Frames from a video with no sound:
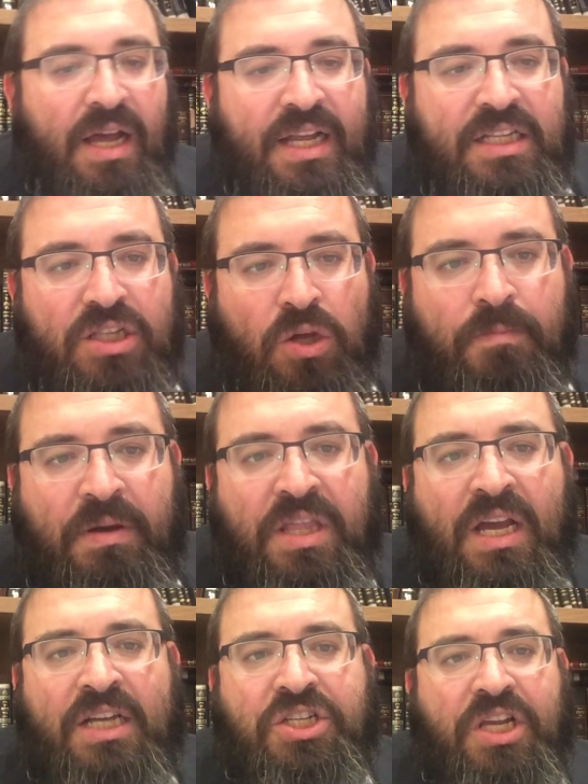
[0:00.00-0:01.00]
It's known by
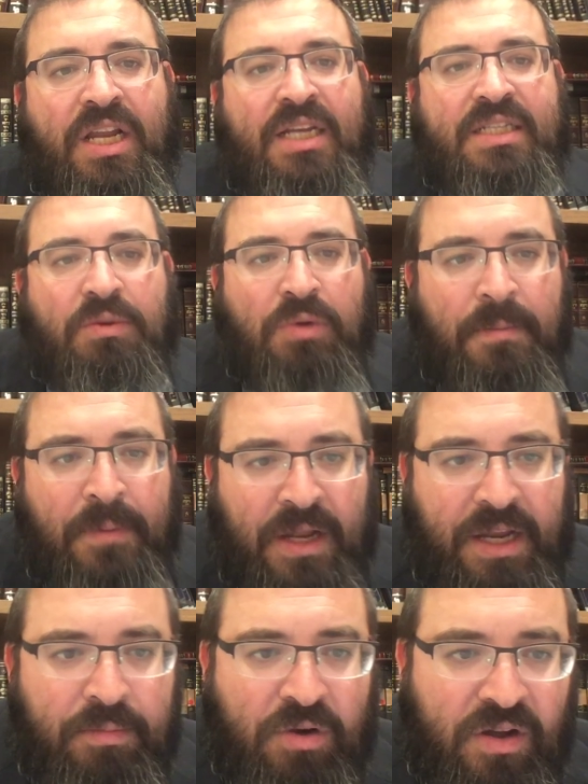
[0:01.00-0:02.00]
the Ashkenazi
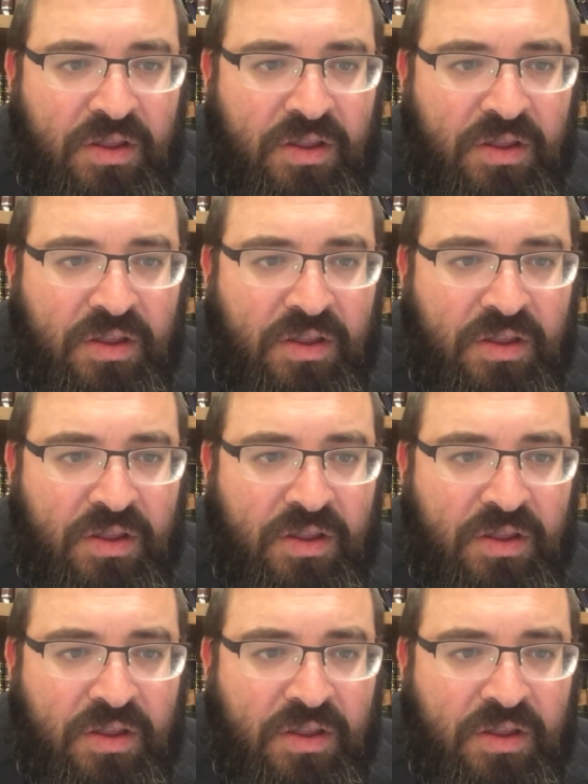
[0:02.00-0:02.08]
Rabbanim,